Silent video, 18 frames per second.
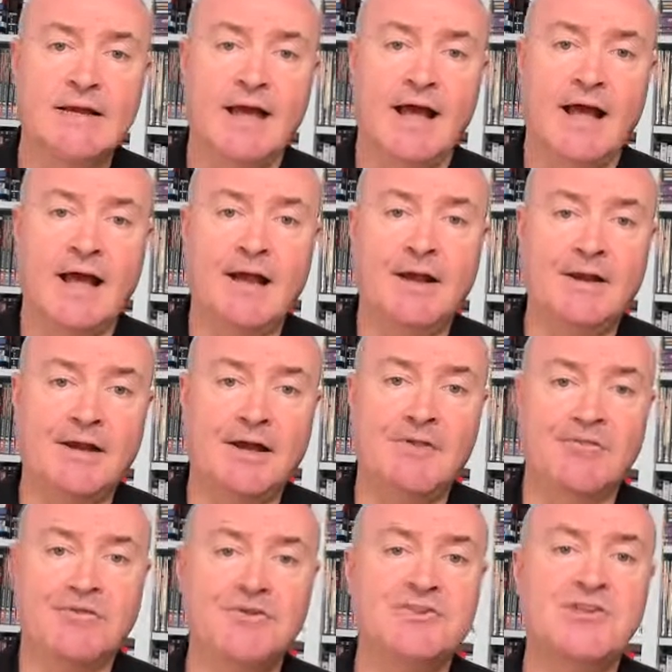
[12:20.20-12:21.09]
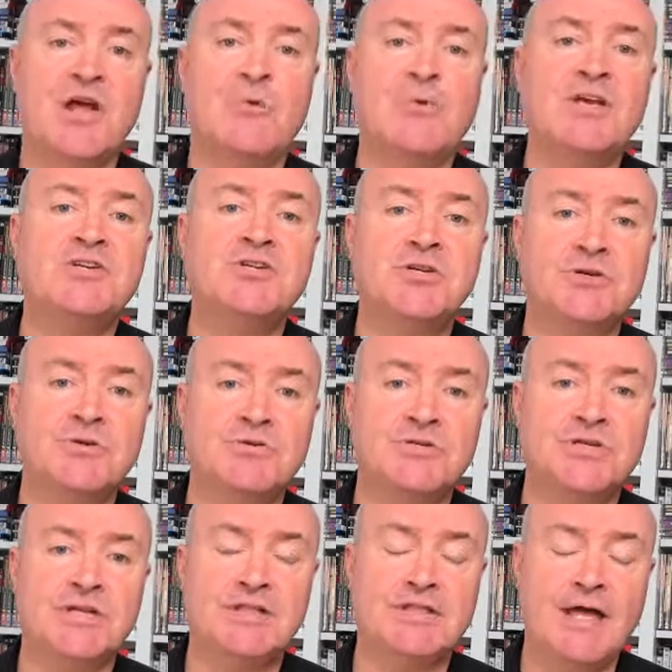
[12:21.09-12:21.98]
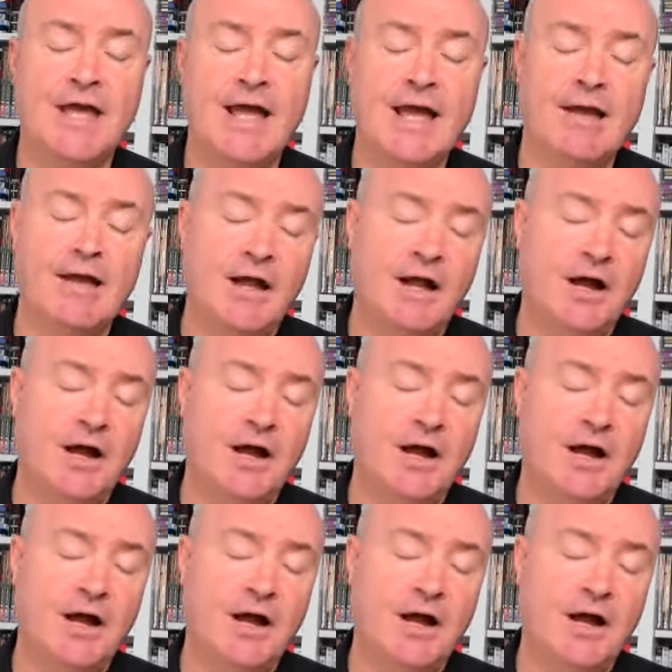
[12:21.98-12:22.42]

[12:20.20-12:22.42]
and there's no issues in there.